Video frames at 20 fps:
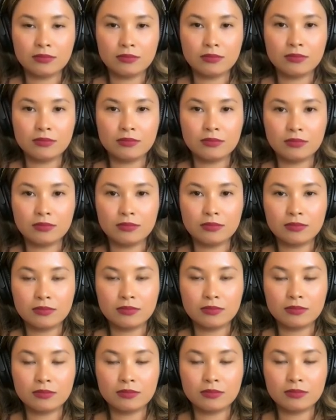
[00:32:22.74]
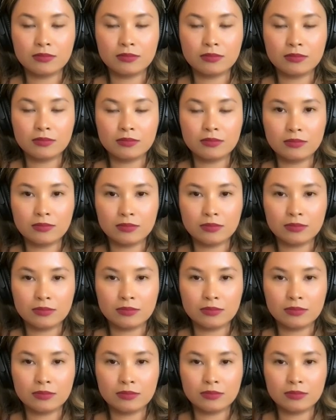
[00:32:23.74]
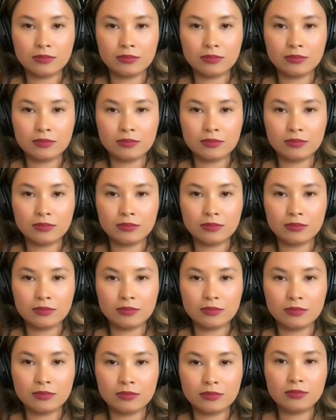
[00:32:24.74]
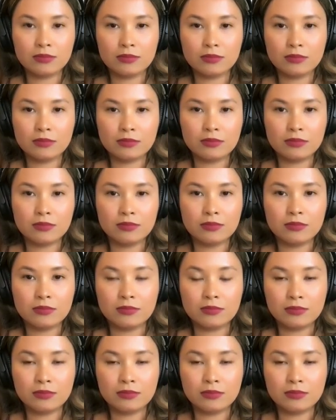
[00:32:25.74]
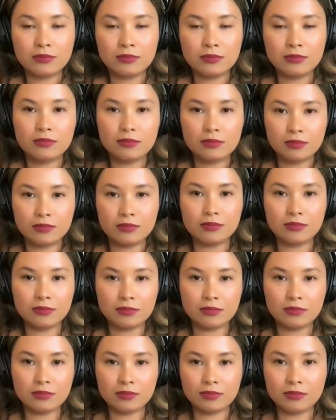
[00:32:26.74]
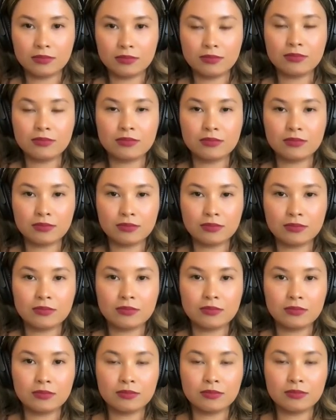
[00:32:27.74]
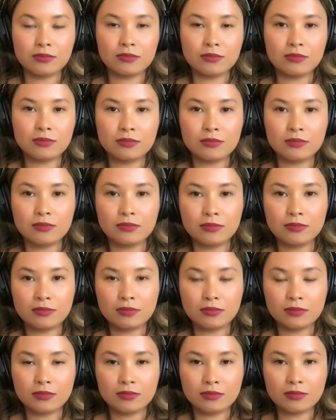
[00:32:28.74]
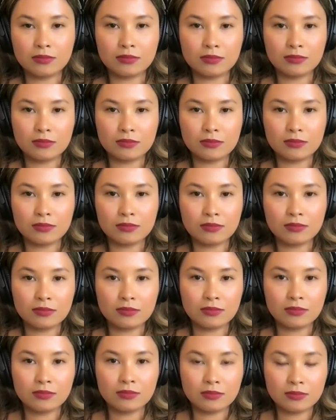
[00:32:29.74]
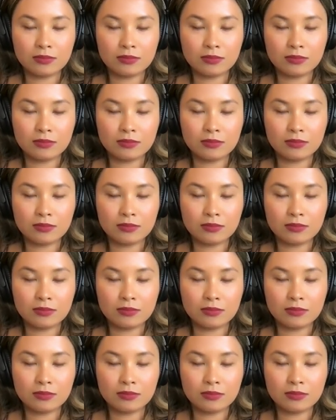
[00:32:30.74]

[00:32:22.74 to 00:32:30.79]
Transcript: (silent)